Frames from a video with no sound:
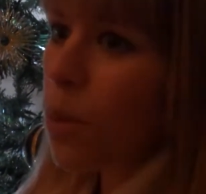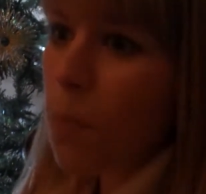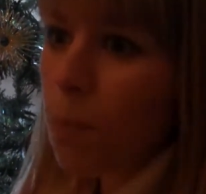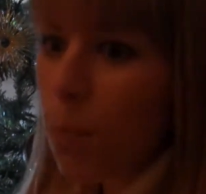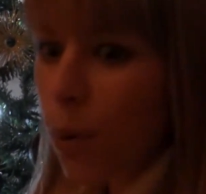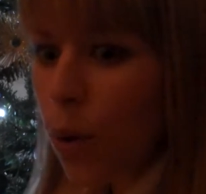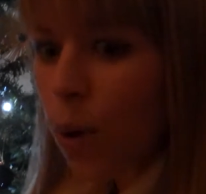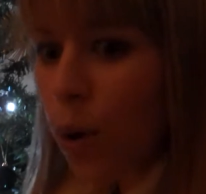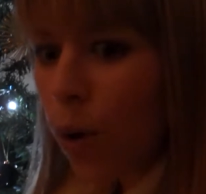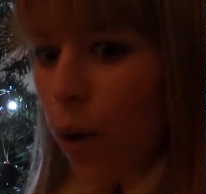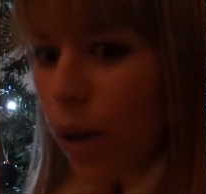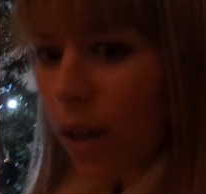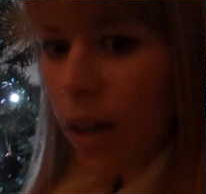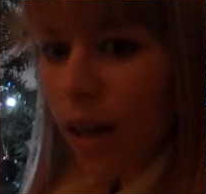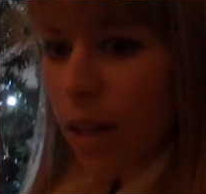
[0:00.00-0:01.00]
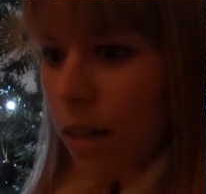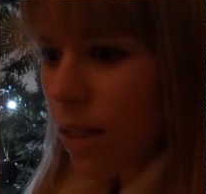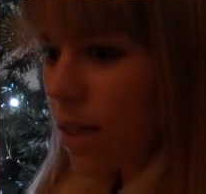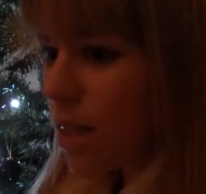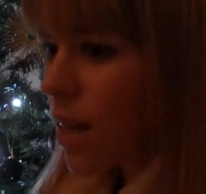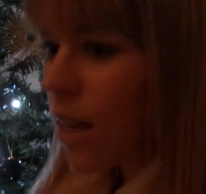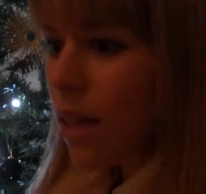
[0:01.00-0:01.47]
the book
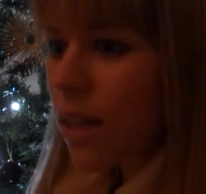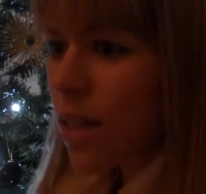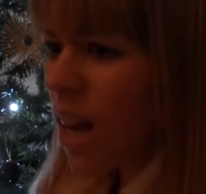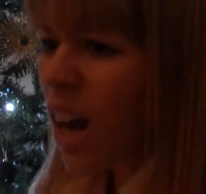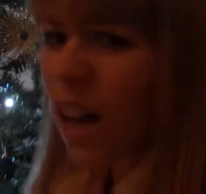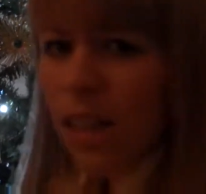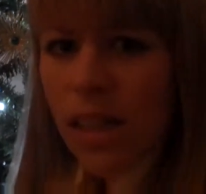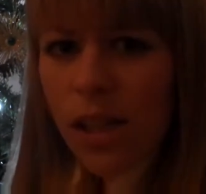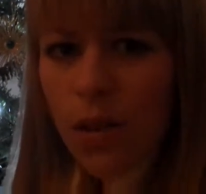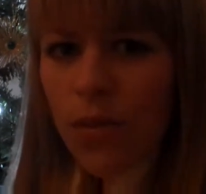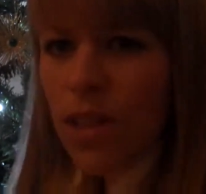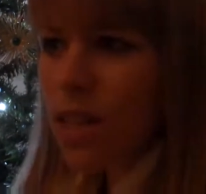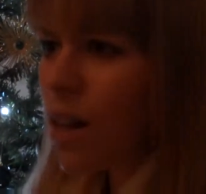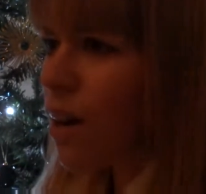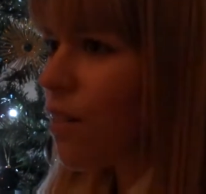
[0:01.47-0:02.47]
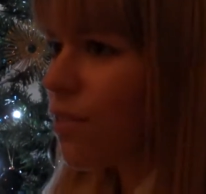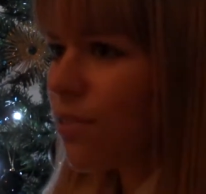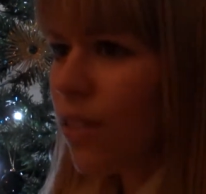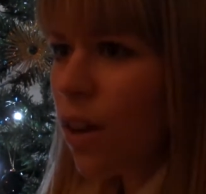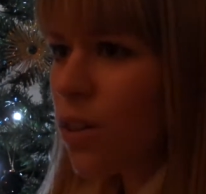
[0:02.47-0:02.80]
and tons of stuff,